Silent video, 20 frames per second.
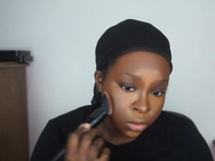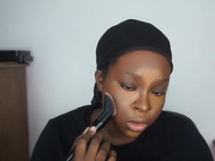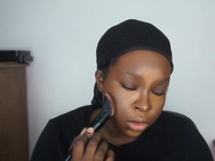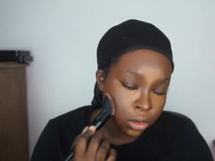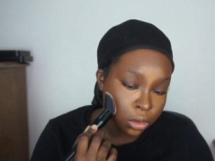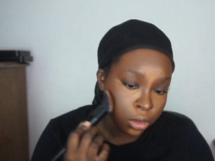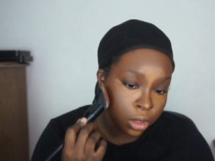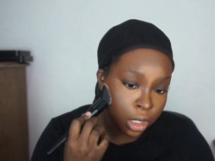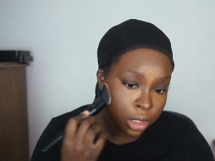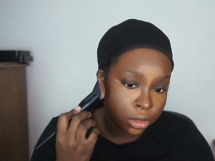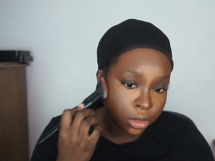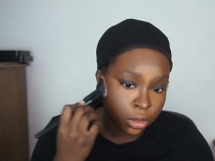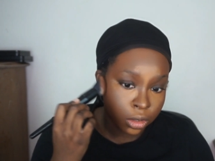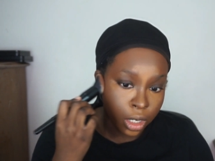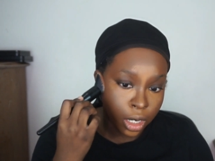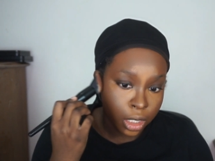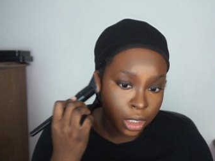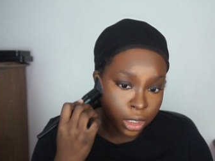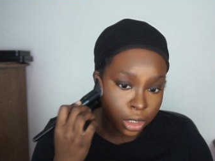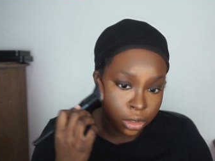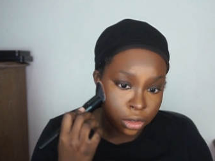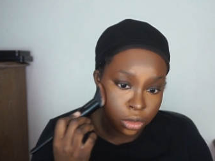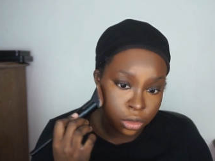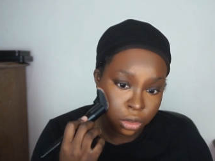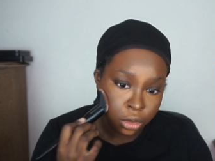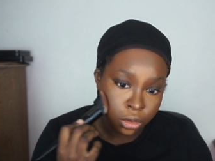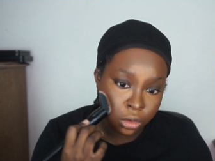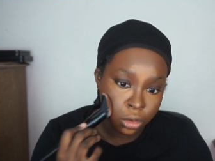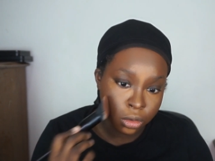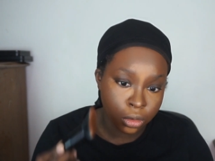So that's already
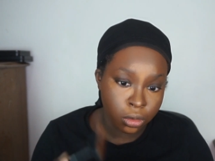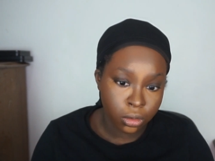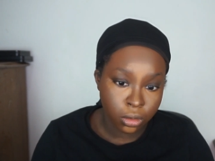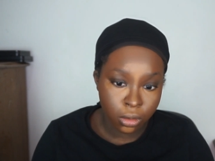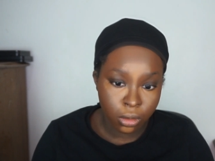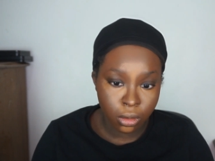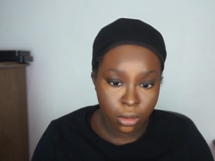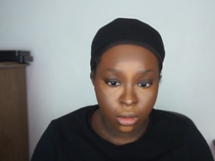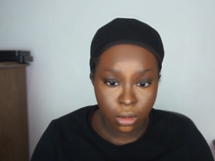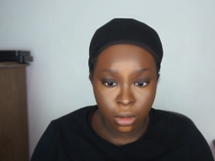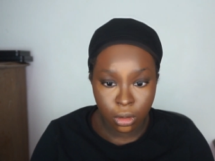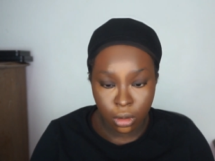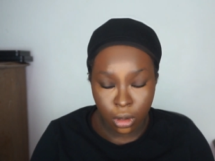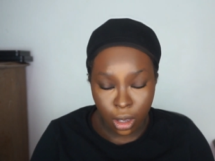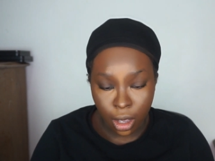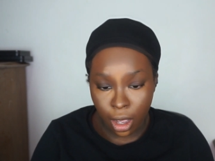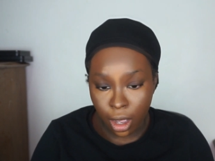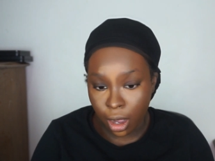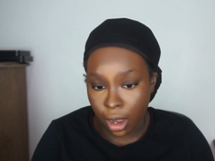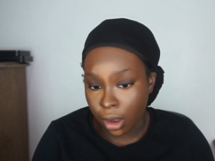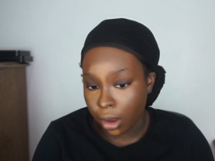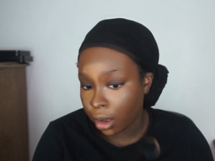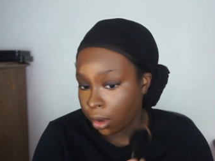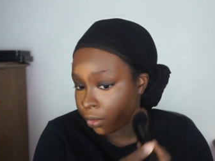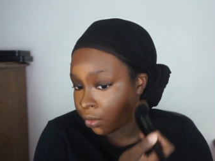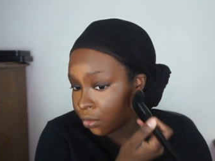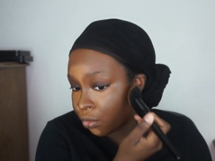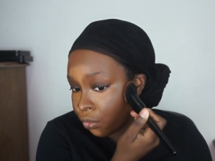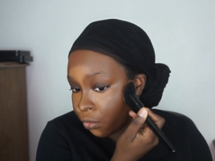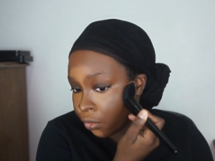2 out
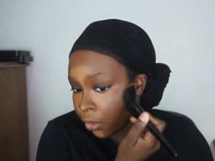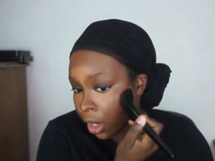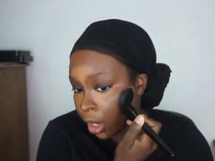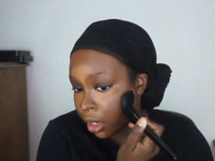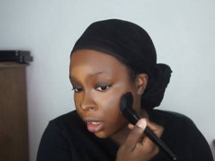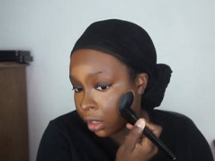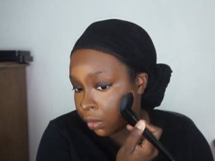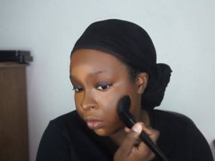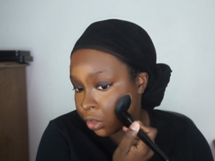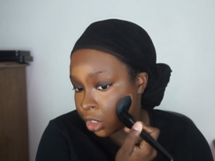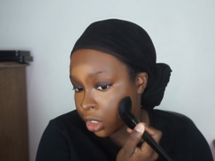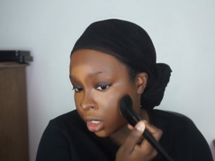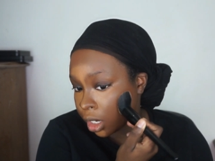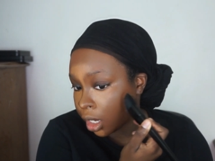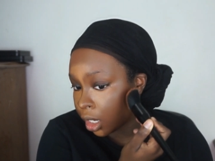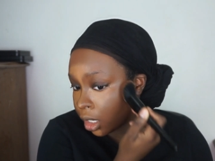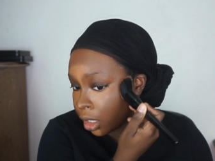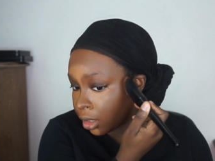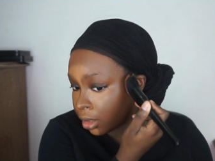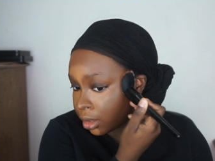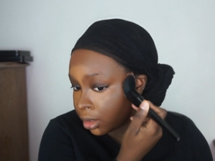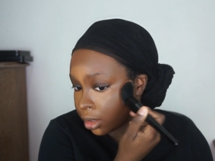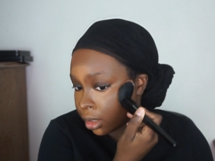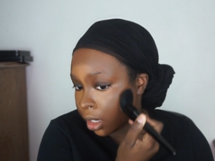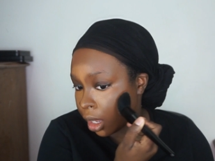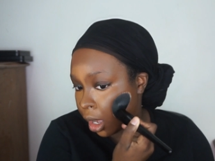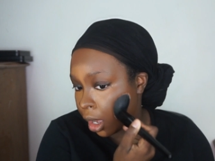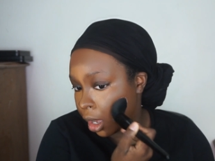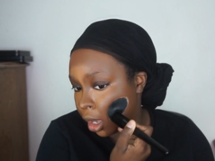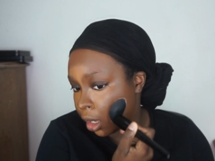of 5 shades
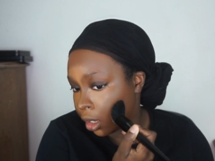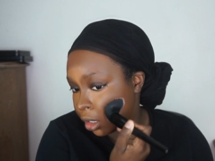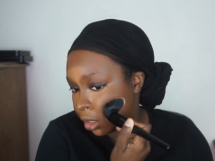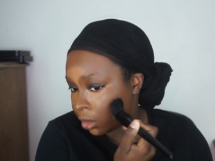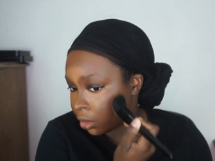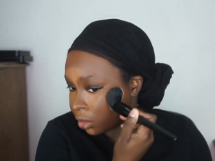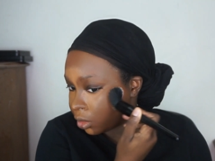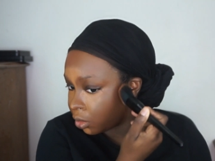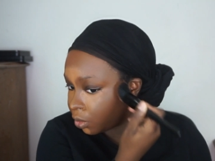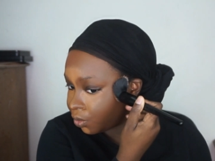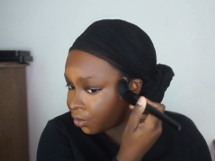that